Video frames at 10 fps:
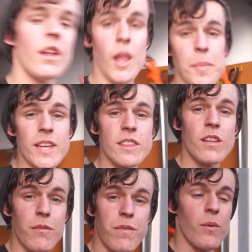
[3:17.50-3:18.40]
Let me get the
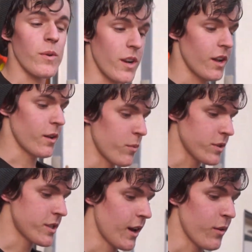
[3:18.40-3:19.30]
other front one on and
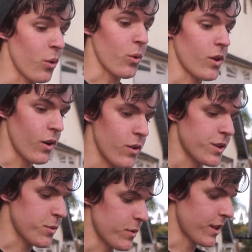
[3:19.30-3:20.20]
we'll see how the whole car
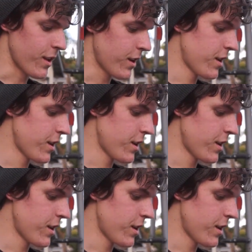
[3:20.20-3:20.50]
looks with it.